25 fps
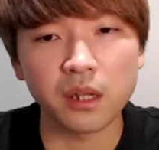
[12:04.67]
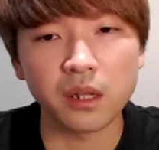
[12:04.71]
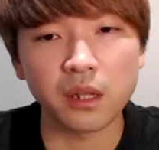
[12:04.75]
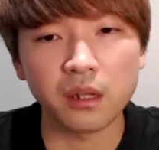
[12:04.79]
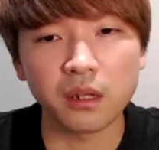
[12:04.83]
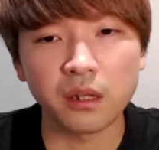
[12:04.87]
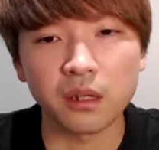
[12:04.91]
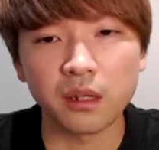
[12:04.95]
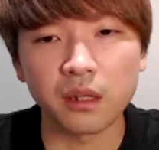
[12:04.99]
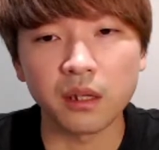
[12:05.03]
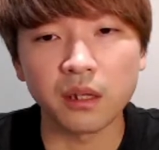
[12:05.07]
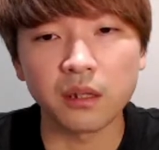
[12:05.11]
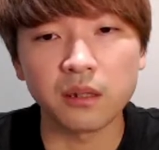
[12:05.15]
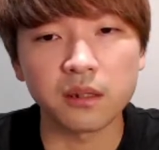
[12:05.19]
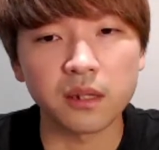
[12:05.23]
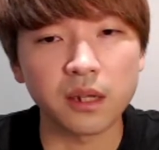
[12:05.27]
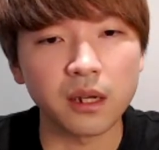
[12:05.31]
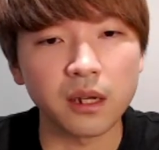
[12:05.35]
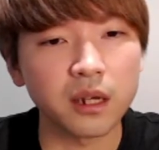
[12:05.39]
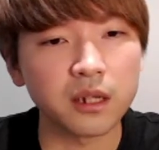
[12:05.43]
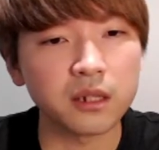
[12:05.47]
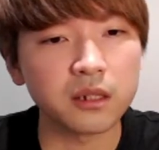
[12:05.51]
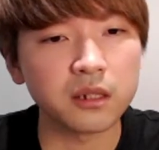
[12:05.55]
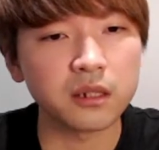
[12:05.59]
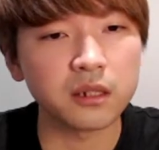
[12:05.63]
page
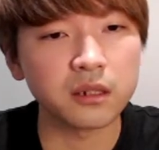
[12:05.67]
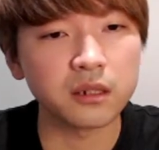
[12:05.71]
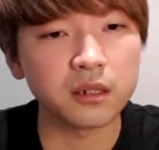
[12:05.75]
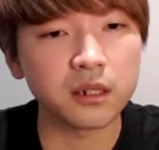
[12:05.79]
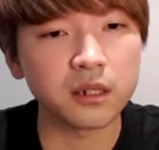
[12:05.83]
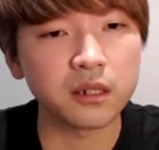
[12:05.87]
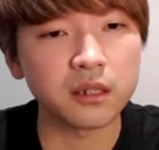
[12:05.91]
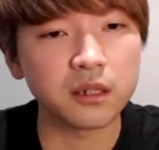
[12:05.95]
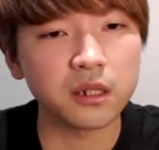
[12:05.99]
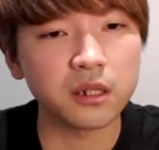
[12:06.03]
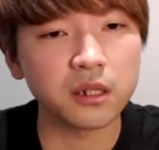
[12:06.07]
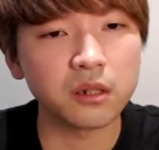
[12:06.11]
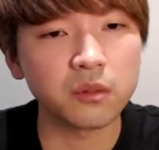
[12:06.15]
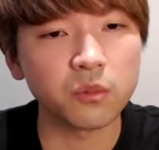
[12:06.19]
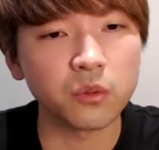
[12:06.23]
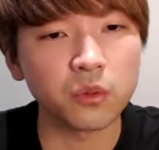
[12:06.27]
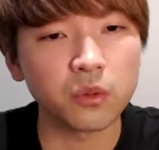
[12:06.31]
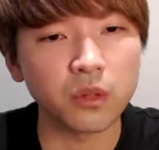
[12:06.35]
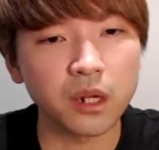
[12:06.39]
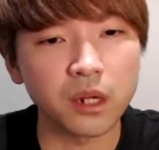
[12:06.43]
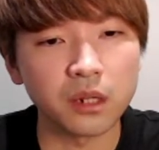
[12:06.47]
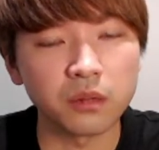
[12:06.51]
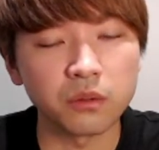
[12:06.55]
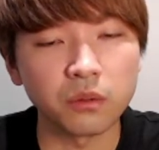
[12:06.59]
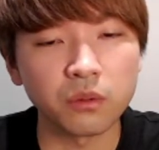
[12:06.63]
of the application, so
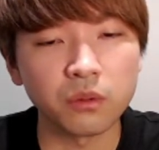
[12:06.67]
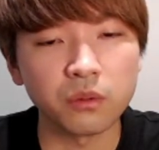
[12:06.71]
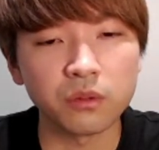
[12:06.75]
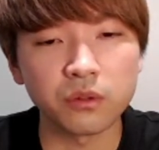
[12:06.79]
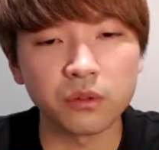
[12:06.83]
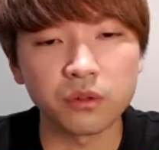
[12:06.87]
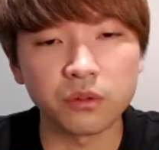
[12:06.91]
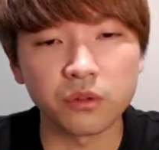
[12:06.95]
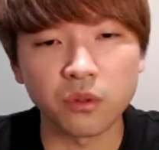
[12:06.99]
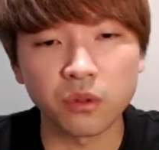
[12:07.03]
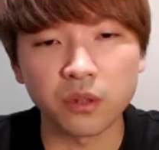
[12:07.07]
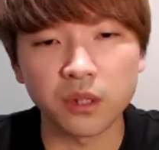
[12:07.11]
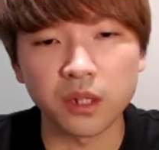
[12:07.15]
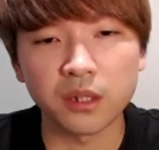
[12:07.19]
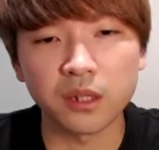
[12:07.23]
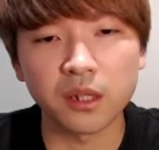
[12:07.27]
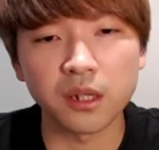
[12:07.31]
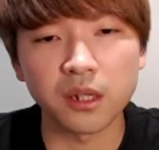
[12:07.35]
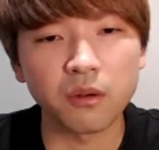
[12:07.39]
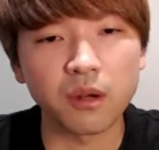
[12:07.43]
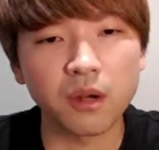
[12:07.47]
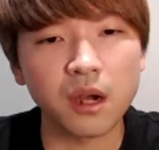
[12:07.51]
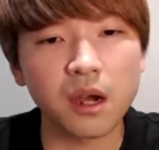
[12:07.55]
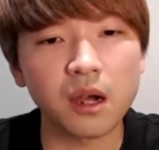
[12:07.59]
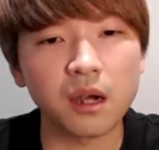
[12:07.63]
you can imagine
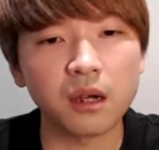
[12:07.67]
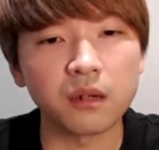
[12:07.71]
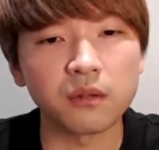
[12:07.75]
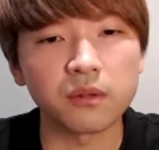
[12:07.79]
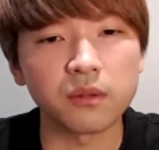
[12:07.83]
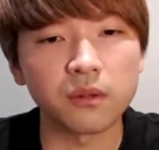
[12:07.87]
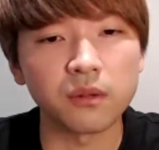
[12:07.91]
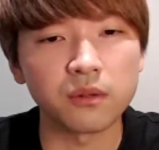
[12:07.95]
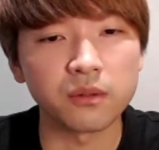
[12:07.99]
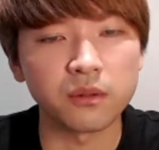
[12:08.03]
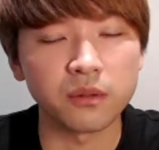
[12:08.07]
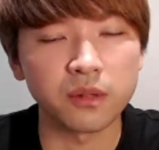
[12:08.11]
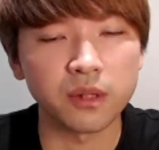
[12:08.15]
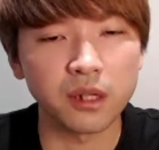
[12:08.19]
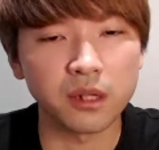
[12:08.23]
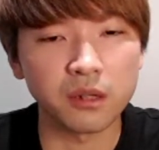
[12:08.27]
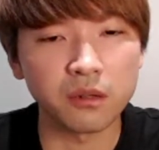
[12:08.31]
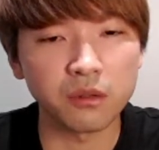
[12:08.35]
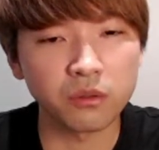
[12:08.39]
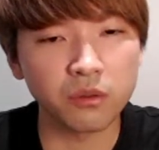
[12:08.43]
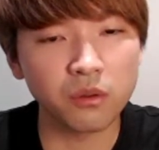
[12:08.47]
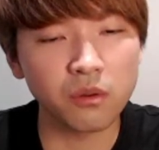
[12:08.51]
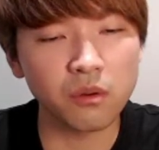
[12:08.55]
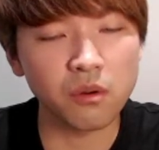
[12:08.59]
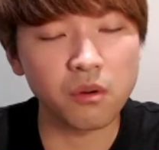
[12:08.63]
what the current version
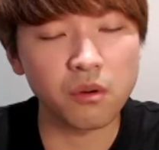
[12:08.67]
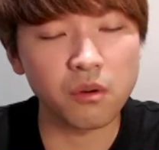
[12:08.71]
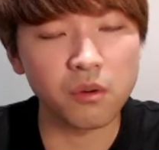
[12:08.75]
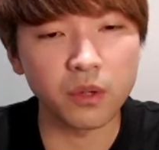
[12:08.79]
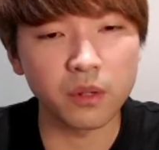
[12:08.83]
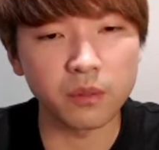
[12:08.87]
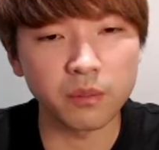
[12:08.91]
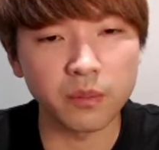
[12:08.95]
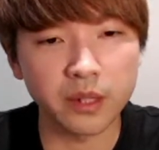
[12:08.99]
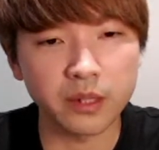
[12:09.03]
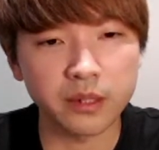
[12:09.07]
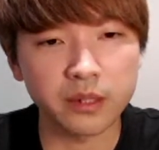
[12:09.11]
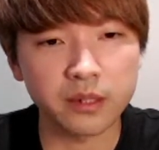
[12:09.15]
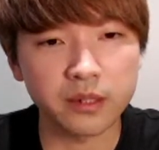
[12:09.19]
is like.